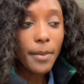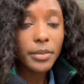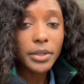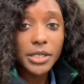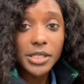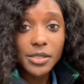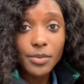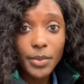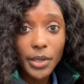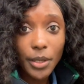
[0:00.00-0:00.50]

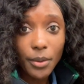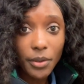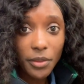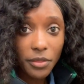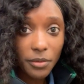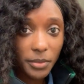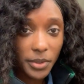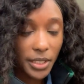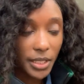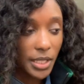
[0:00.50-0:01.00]
Please bear with
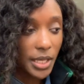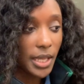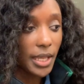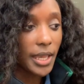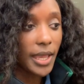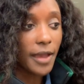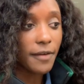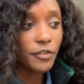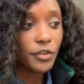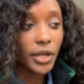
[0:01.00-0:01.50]
me. Like,
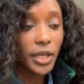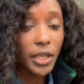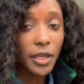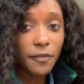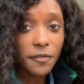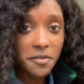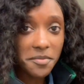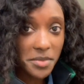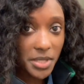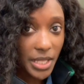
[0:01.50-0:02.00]
after I get
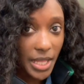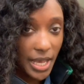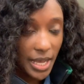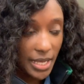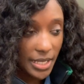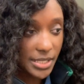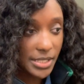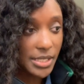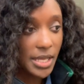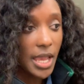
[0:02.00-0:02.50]
from
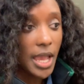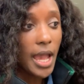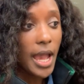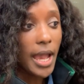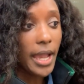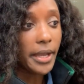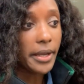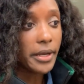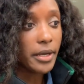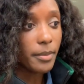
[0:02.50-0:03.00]
class,
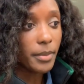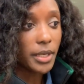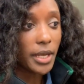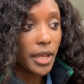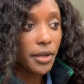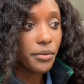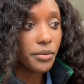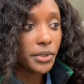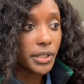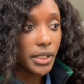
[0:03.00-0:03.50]
I come and I
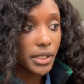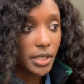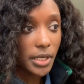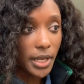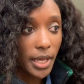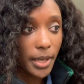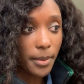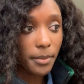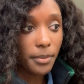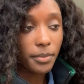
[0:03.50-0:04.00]
read, and
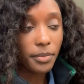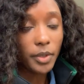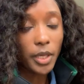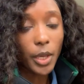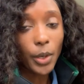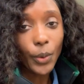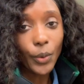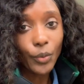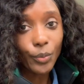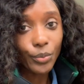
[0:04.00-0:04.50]
I get
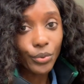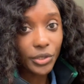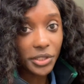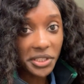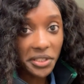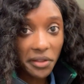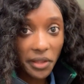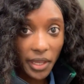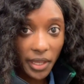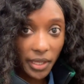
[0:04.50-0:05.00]
home pretty
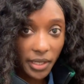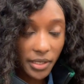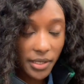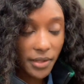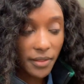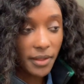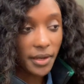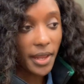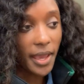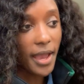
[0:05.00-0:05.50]
late,
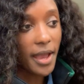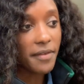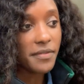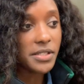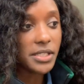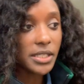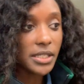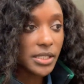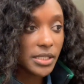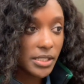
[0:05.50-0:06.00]
and then I have
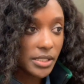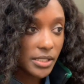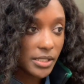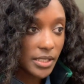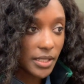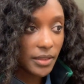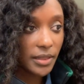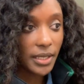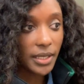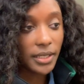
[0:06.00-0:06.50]
to eat,
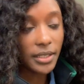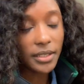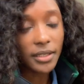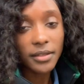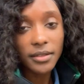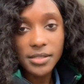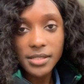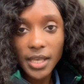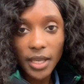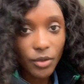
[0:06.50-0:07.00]
and then
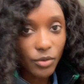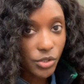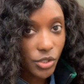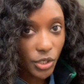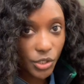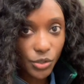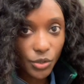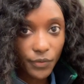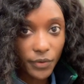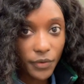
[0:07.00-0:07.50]
the cycle
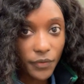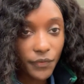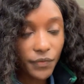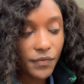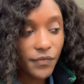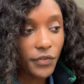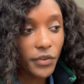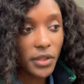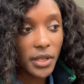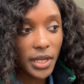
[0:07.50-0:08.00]
starts over
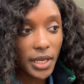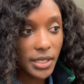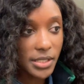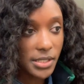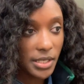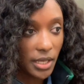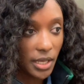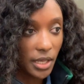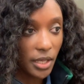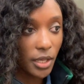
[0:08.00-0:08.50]
for the next
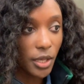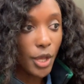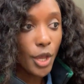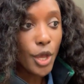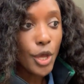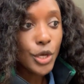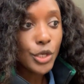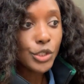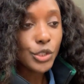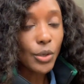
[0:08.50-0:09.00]
day.
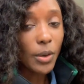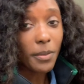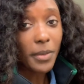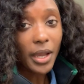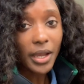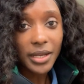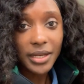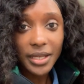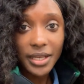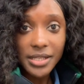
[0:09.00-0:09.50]
So I'm not
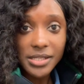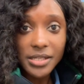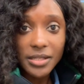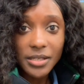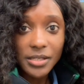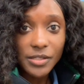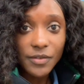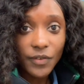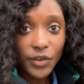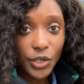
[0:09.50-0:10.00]
gonna get to
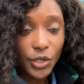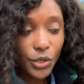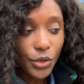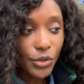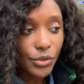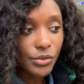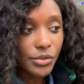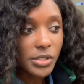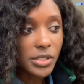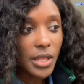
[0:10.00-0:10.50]
these
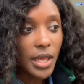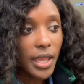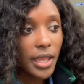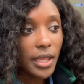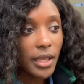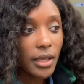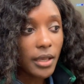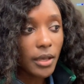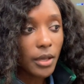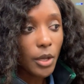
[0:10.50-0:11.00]
videos
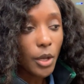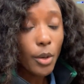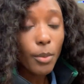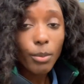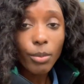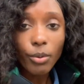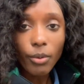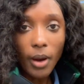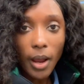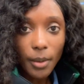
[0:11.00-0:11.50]
like
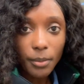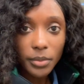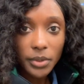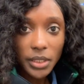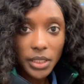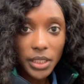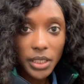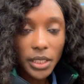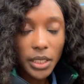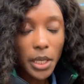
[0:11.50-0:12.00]

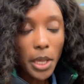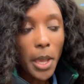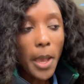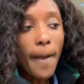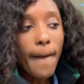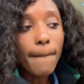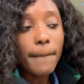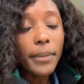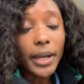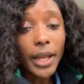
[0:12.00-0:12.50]
promptly,
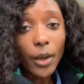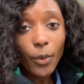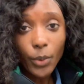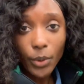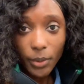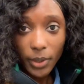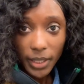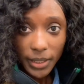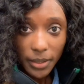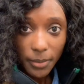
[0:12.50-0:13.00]
but I
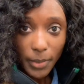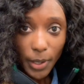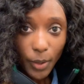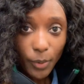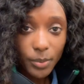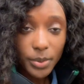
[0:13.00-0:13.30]
will get them out.